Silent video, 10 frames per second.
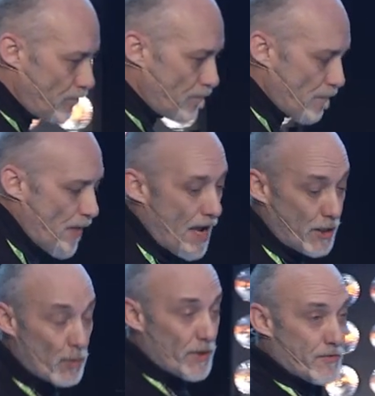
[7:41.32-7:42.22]
And you
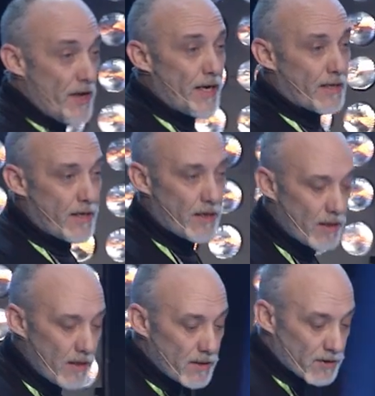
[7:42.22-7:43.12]
would think
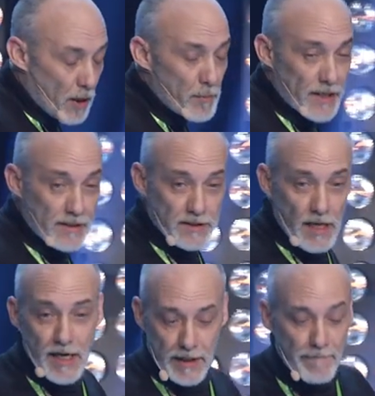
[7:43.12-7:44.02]
somebody
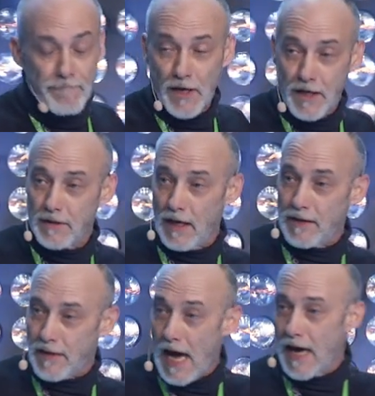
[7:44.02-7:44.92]
designing the fucking
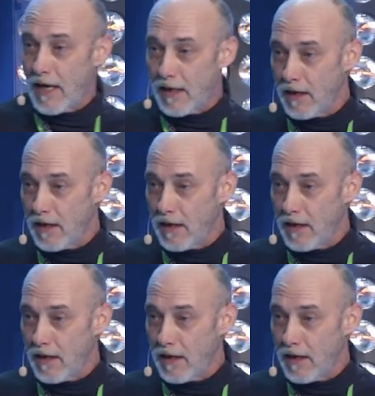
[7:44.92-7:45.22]
Titanic